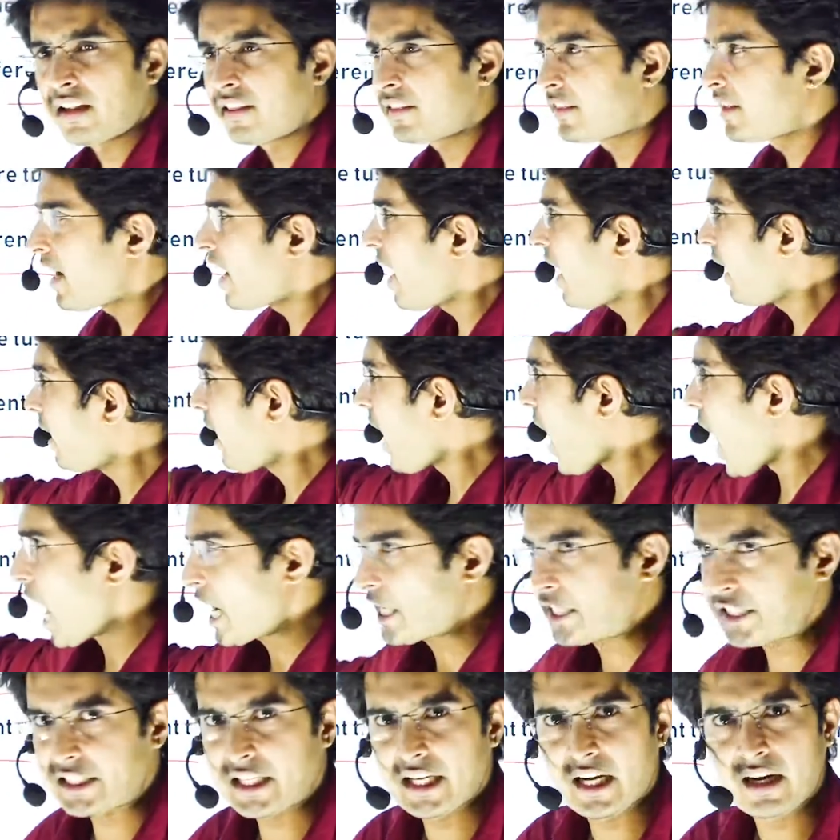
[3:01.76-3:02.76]
they are
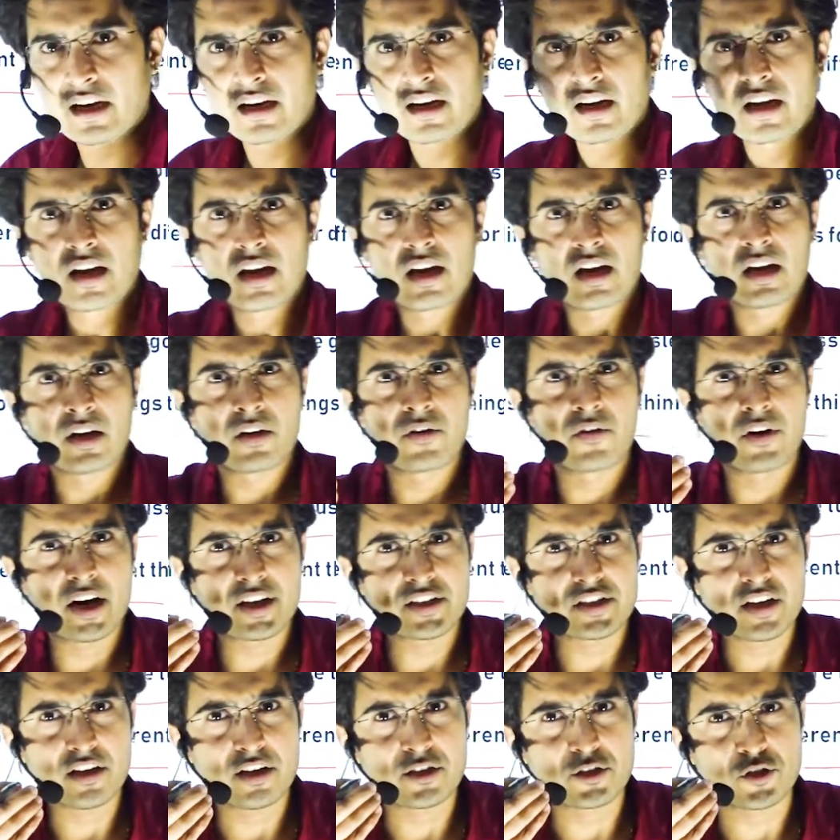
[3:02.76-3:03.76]
asking
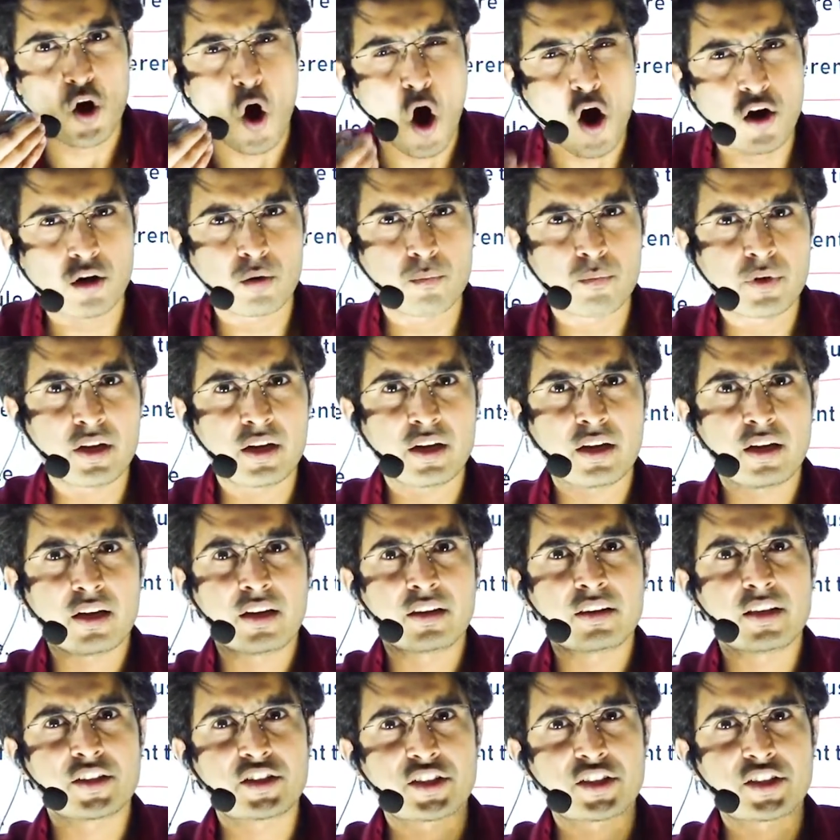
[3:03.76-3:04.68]
greater autonomy in the